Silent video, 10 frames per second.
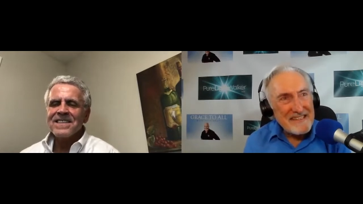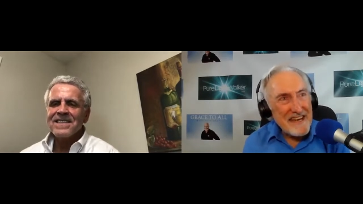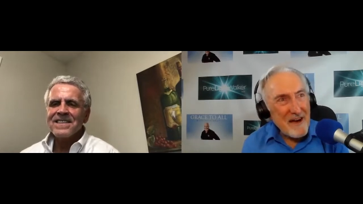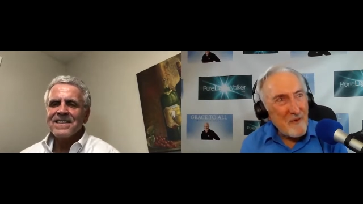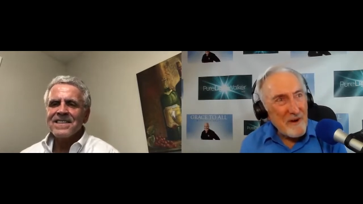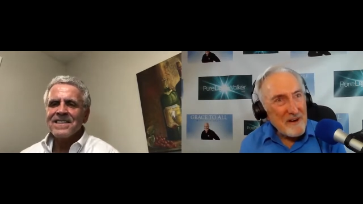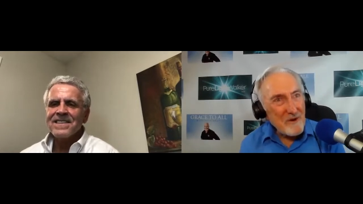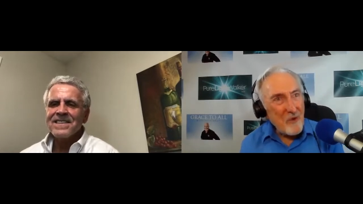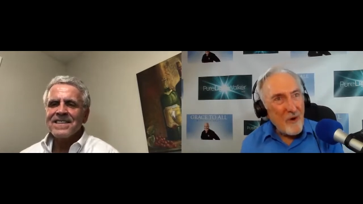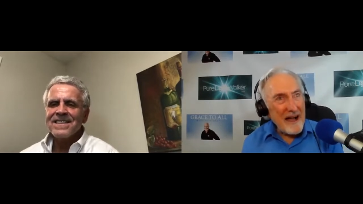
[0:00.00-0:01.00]
Speaker 1: gee, I
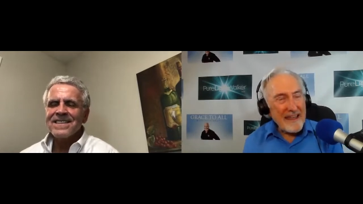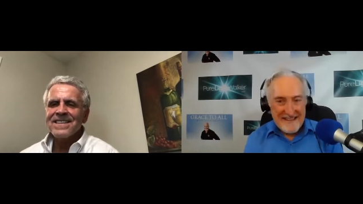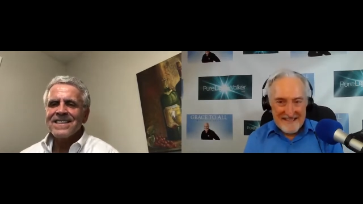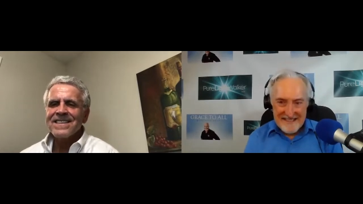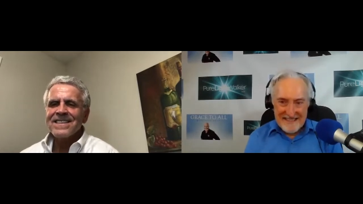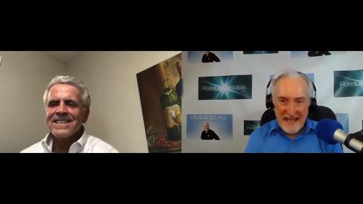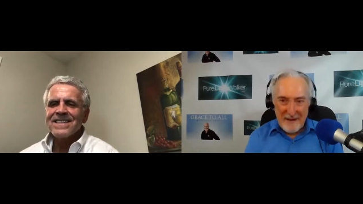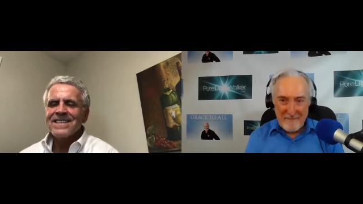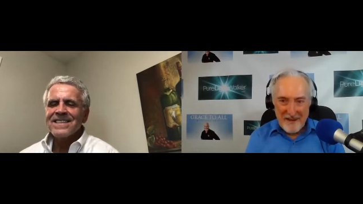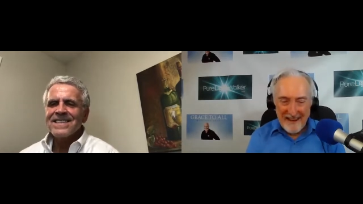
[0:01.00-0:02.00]
wonder why this is
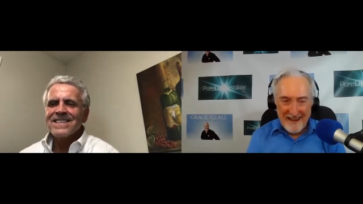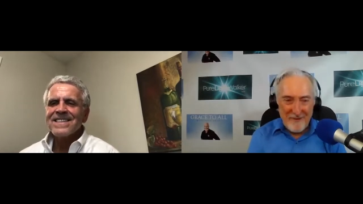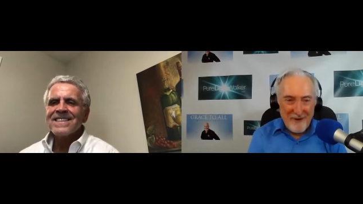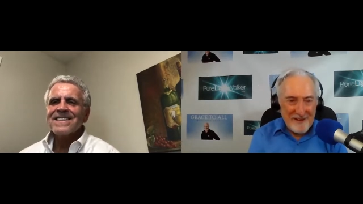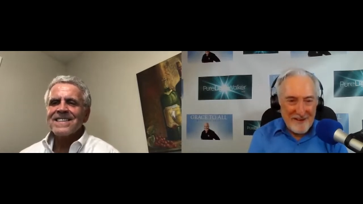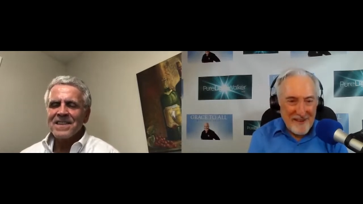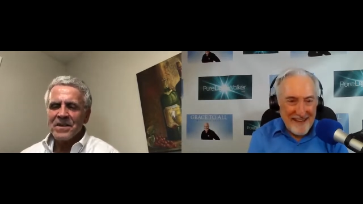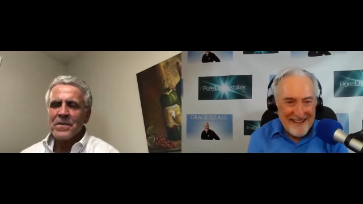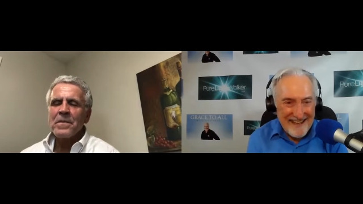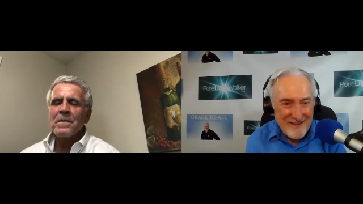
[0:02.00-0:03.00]
happening. I wonder if,
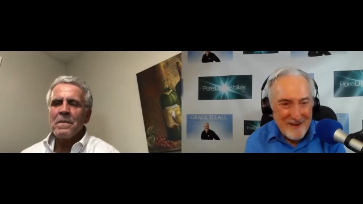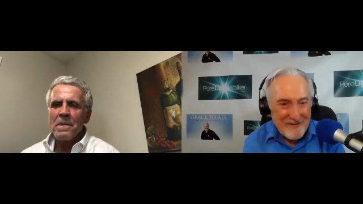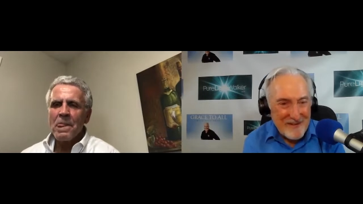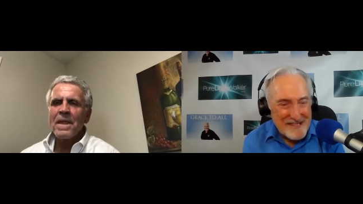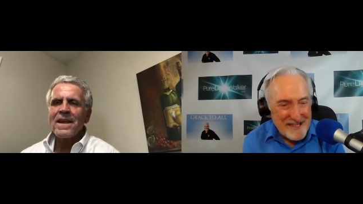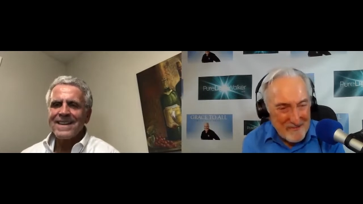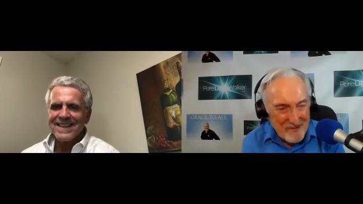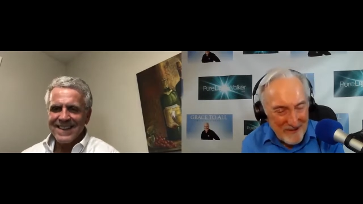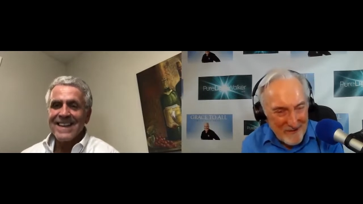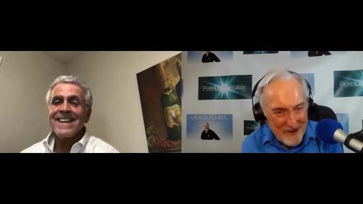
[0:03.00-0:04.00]
they, I wonder if there's
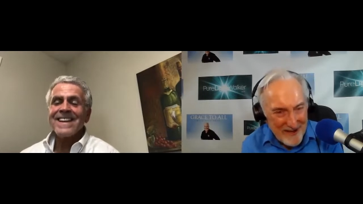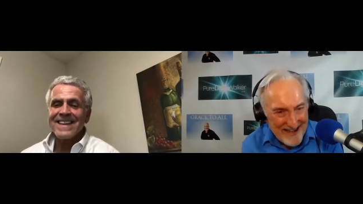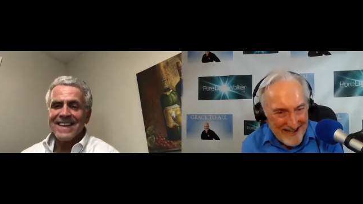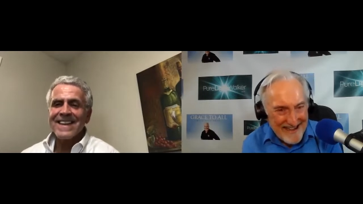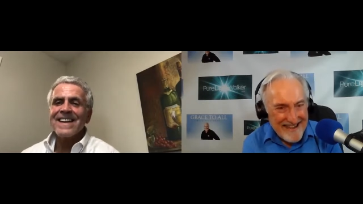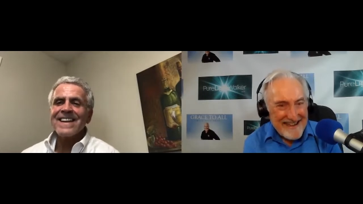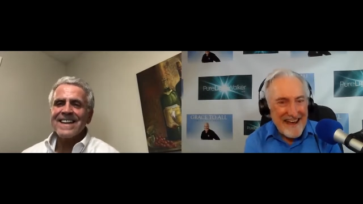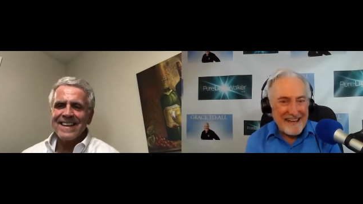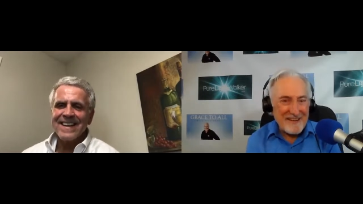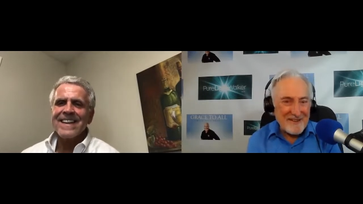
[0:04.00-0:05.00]
something we're
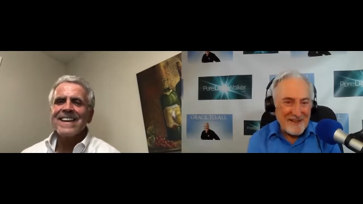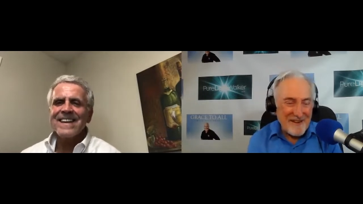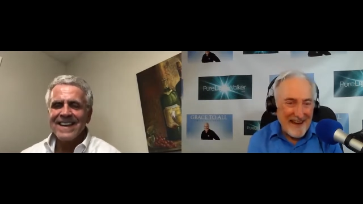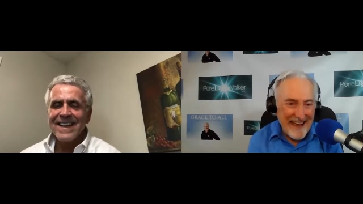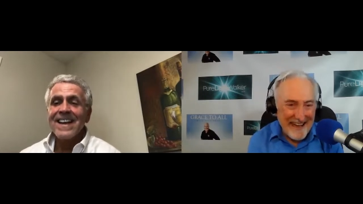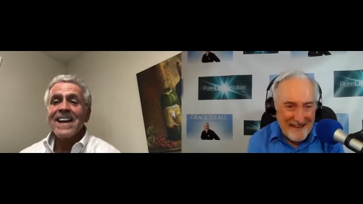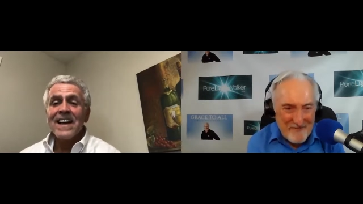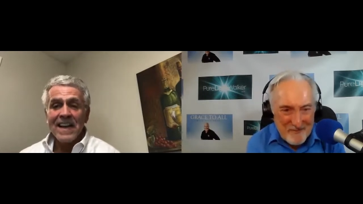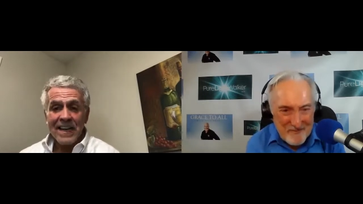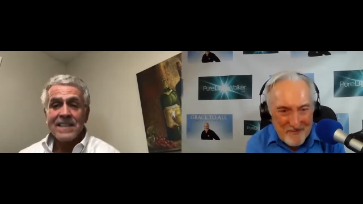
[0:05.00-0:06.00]
not doing right.
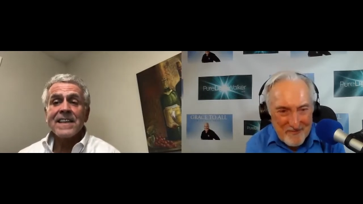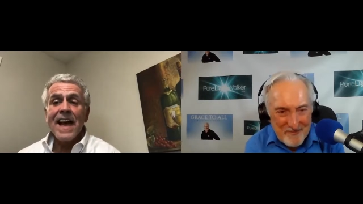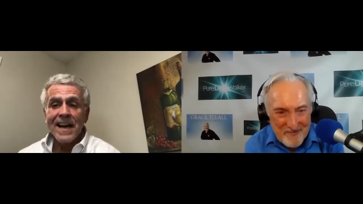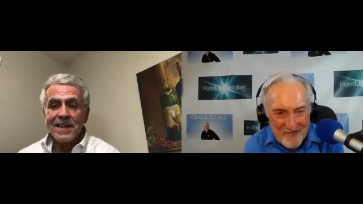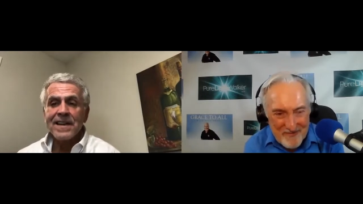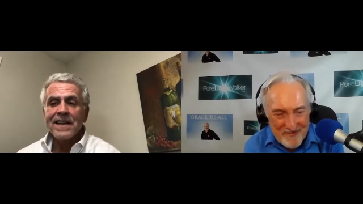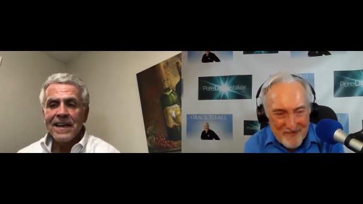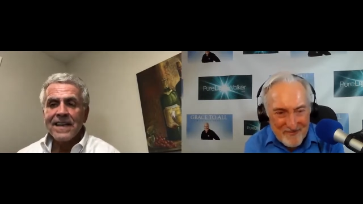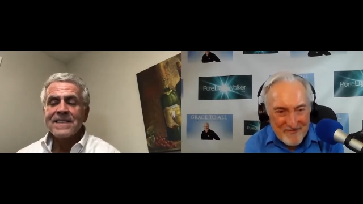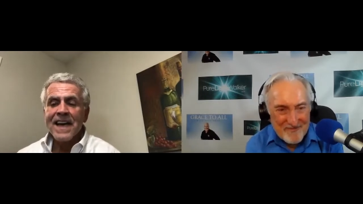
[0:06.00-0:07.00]
Speaker 2: Exactly.
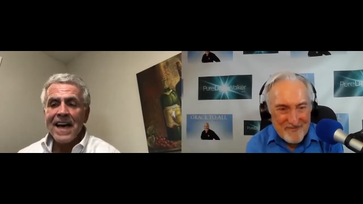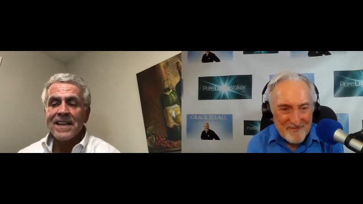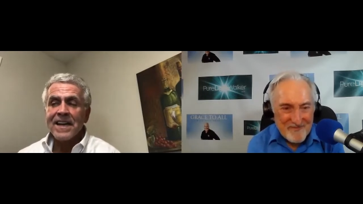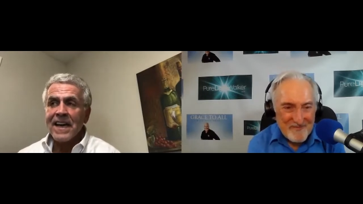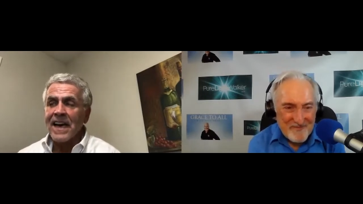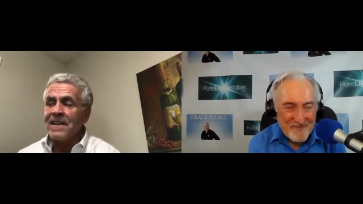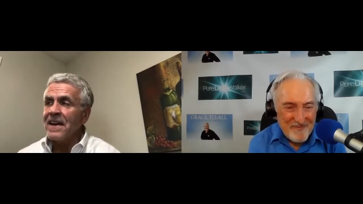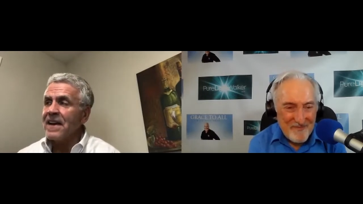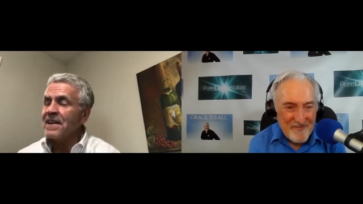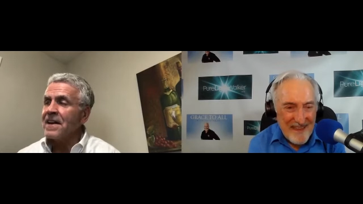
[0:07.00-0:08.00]
Exactly. And,
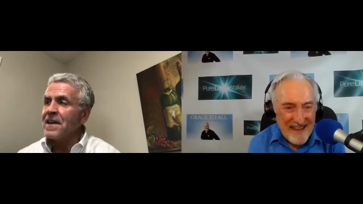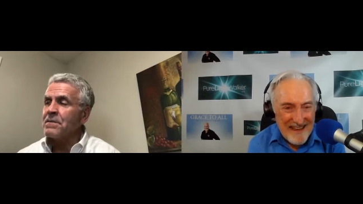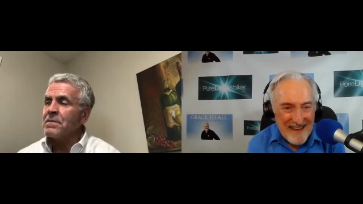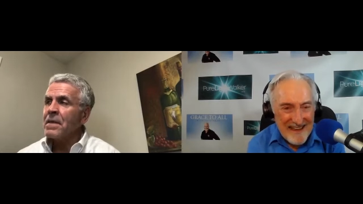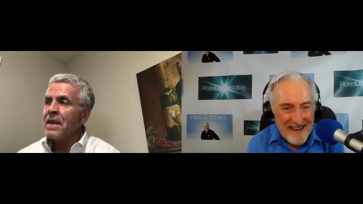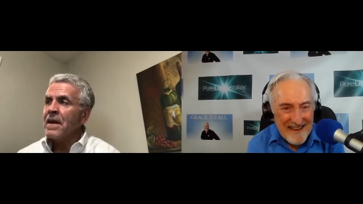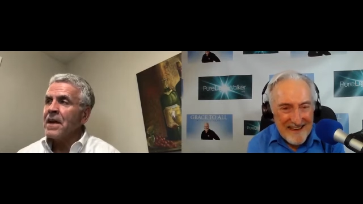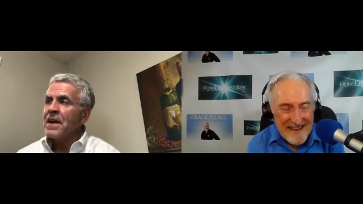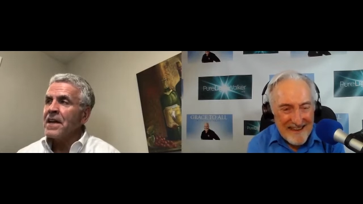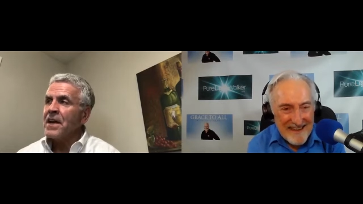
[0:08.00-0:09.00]
and, uh,
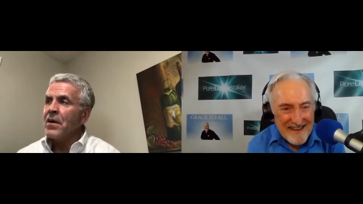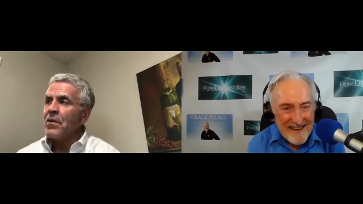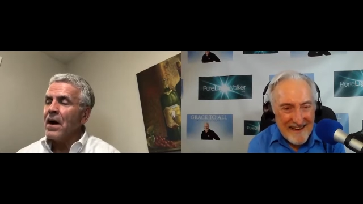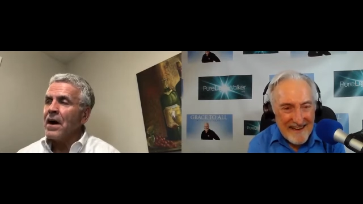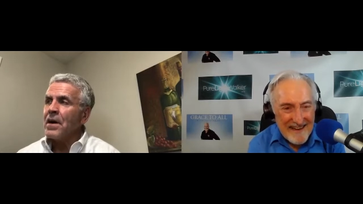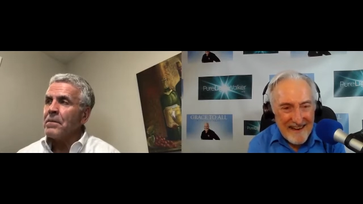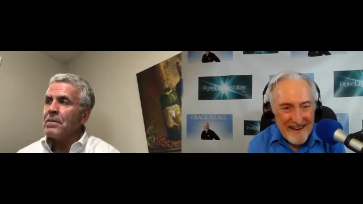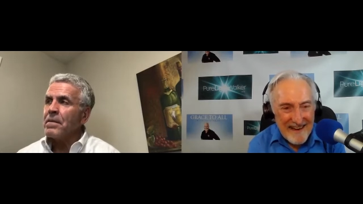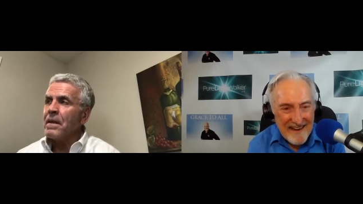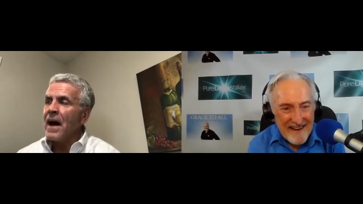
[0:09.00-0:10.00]
you know,
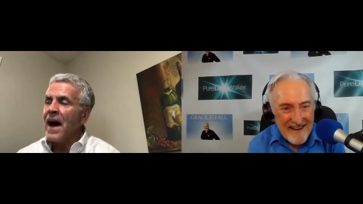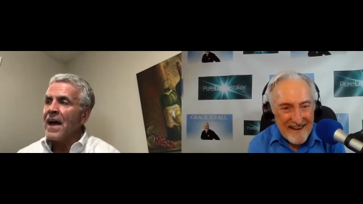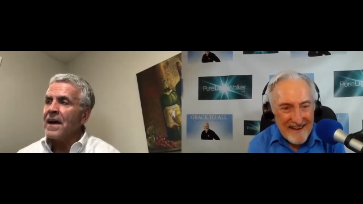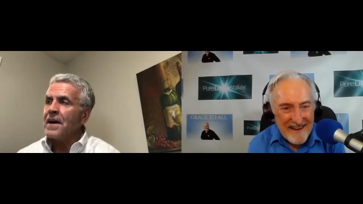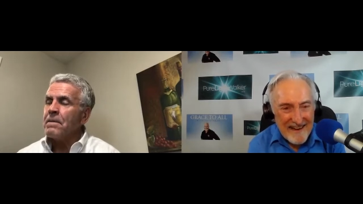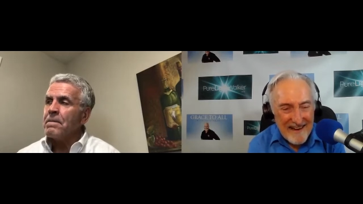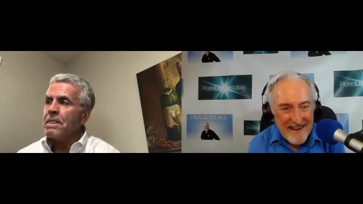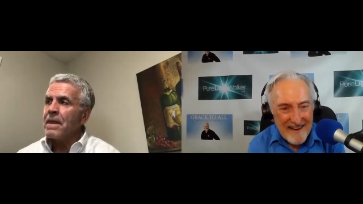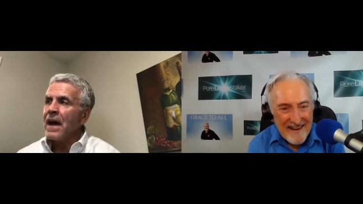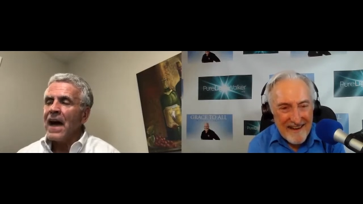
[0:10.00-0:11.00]
um, I, uh,
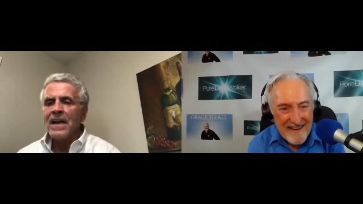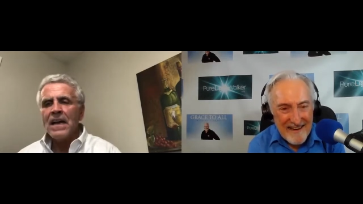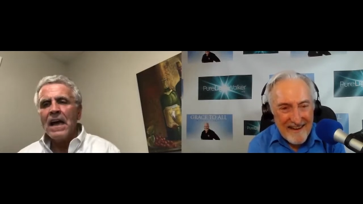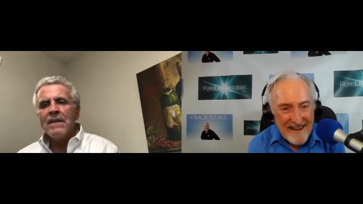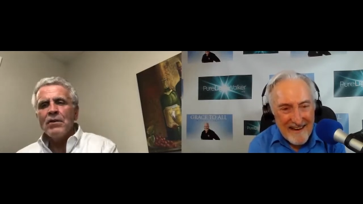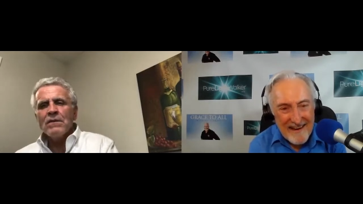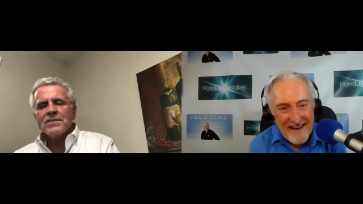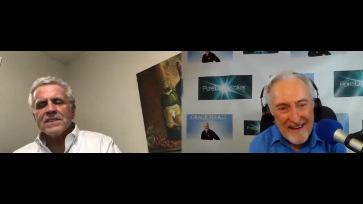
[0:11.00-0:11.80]
I, have you ever